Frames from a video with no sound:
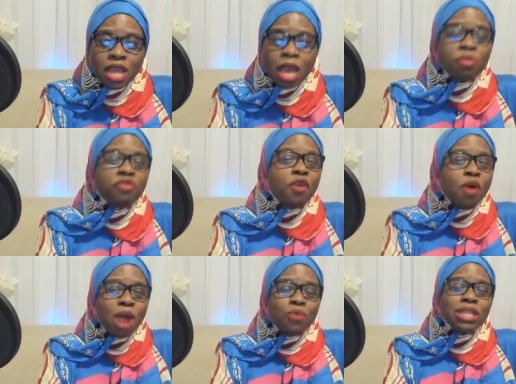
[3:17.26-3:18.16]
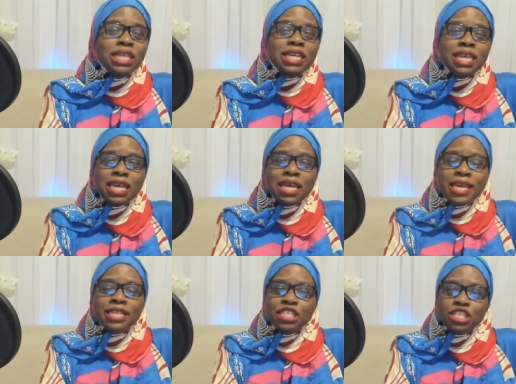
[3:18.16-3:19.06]
And before I really get
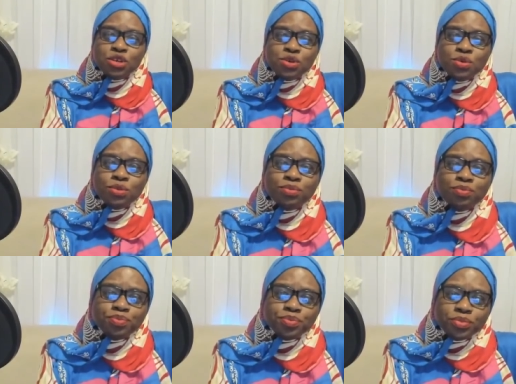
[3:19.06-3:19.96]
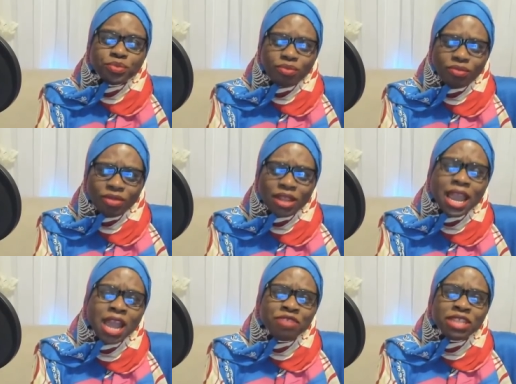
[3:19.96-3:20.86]
into
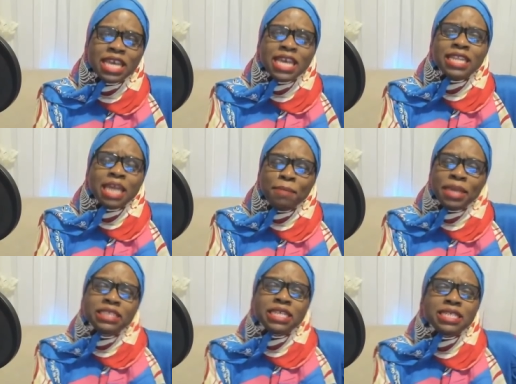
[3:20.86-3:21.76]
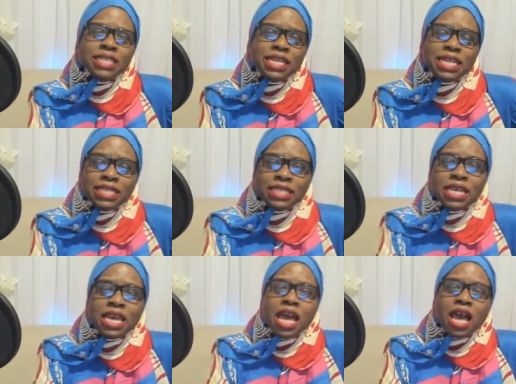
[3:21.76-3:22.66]
everything, let me just say this.
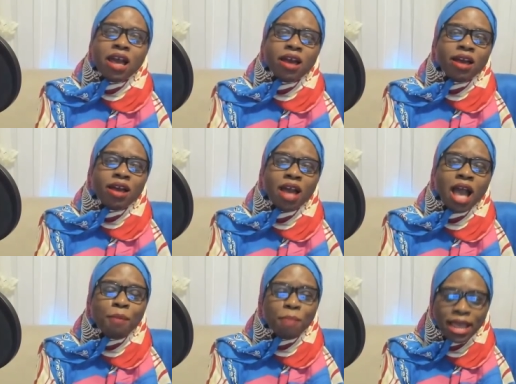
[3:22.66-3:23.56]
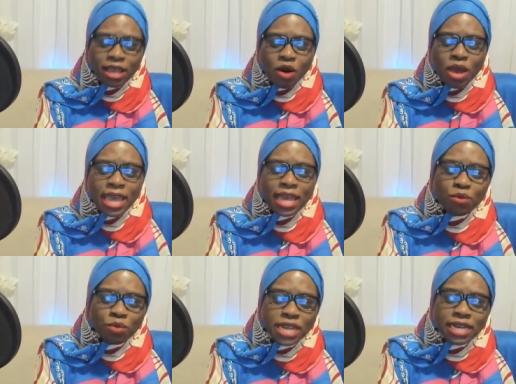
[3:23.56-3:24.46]
I might go ahead
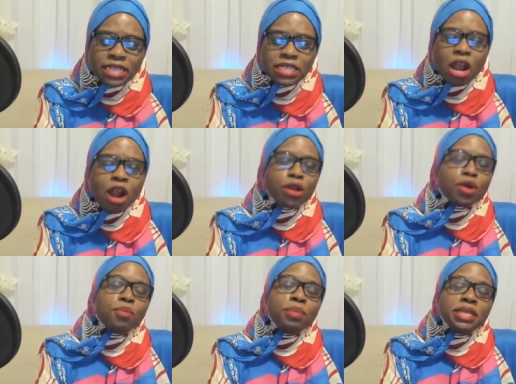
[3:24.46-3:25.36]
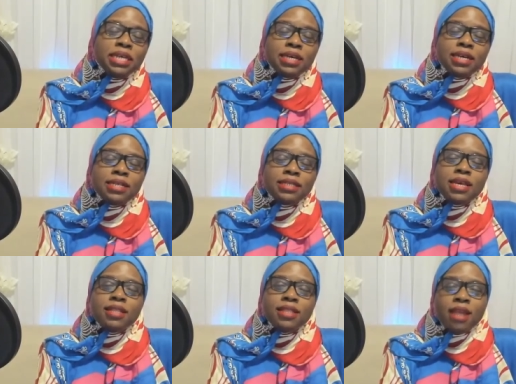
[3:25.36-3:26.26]
and read this article because
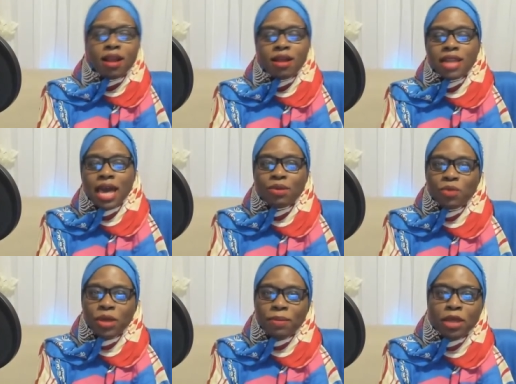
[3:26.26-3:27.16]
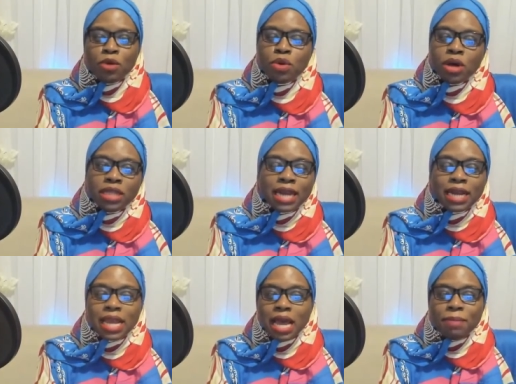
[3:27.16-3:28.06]
there are a lot of women who, a lot
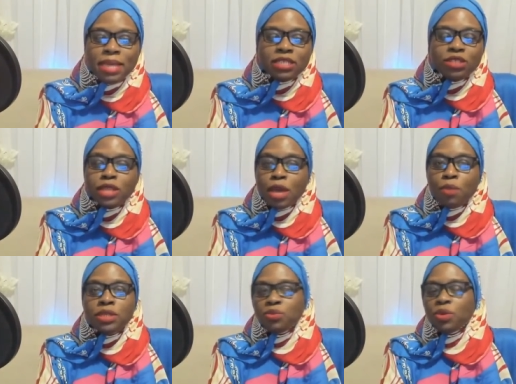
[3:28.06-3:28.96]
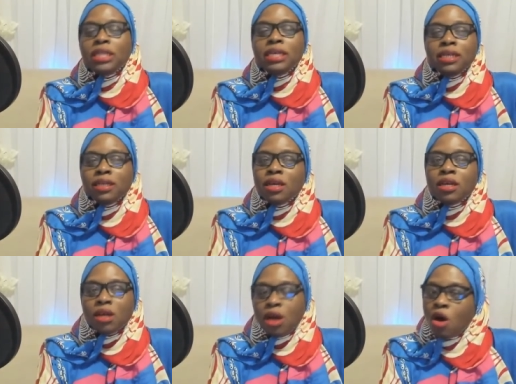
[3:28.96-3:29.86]
of comments that was really
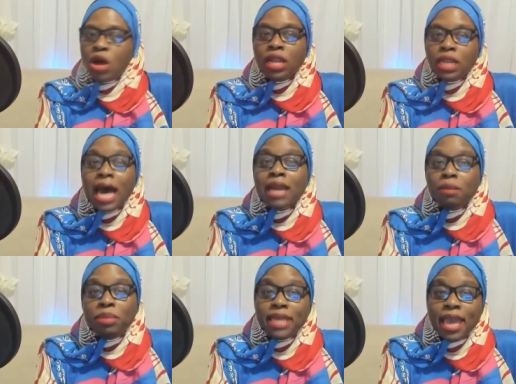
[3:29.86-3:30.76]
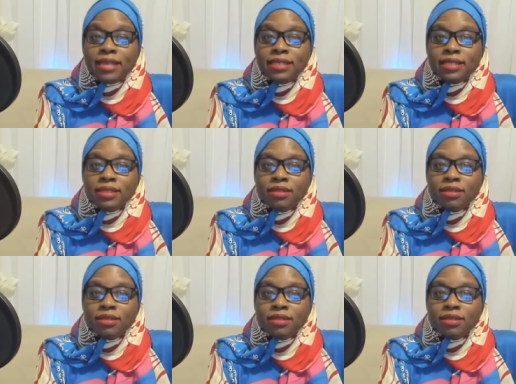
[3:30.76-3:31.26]
on a lot of BS.